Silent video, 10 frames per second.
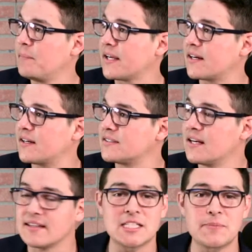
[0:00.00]
Because
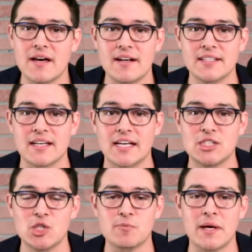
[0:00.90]
let's be honest, guys,
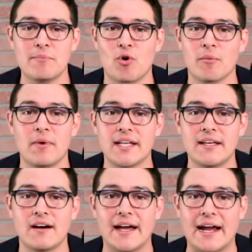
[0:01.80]
you spend more money
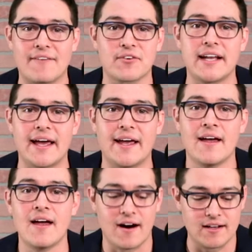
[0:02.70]
every day
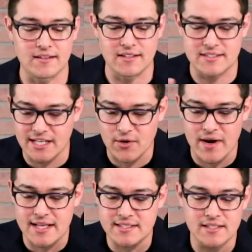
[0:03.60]
on
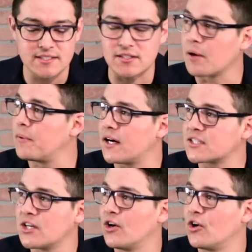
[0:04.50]
cigarettes,
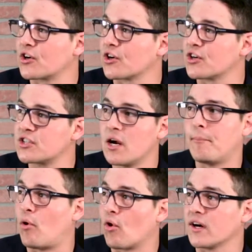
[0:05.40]
Starbucks, hookers,
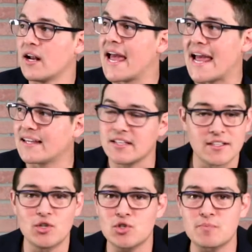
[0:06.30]
porn,
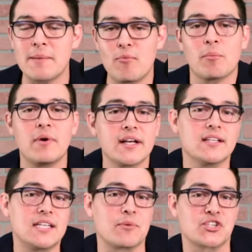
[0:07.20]
and you spend more money
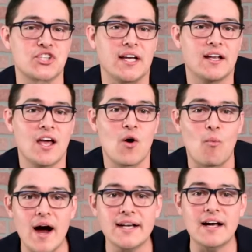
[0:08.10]
on dumber shit.
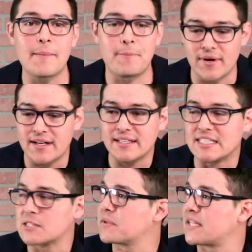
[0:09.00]
Why not put it into
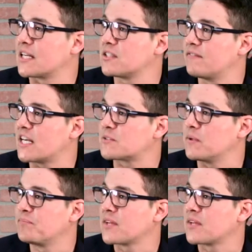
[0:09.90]
this potential investment?